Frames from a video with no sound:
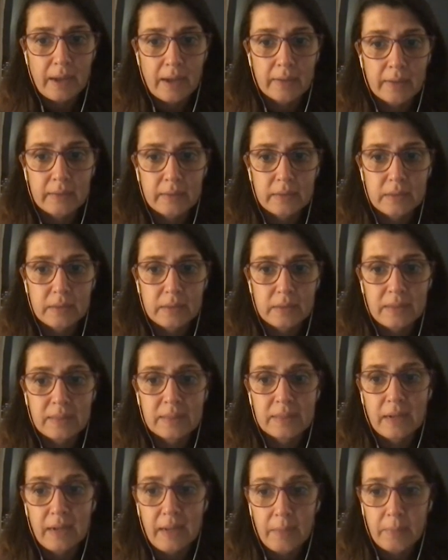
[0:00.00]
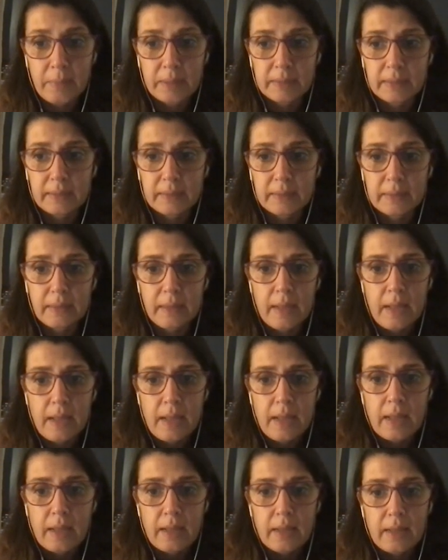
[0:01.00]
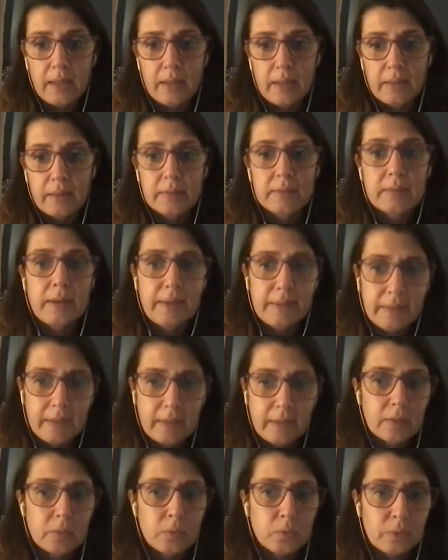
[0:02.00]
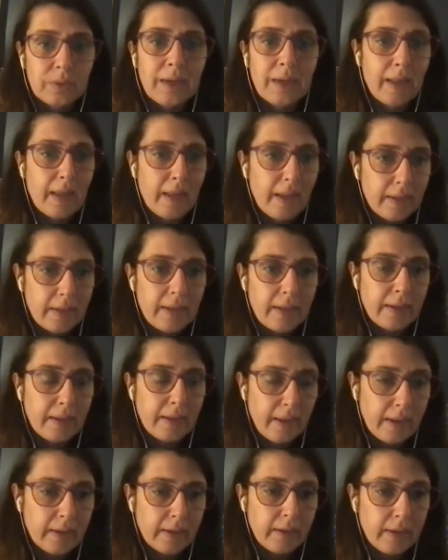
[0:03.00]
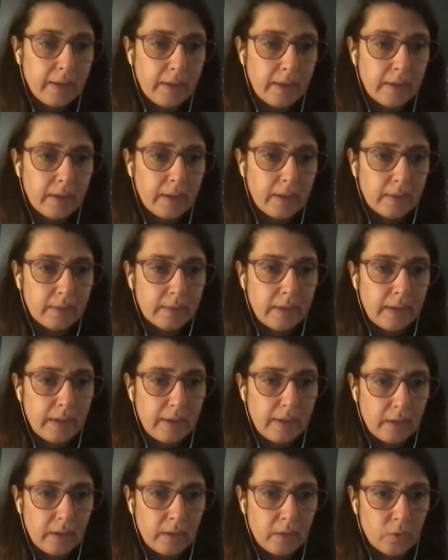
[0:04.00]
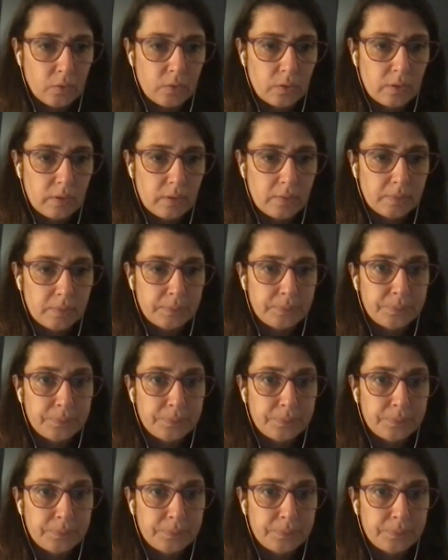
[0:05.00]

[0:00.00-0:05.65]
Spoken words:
antigens is limited, thus leading to delay again in diagnosis.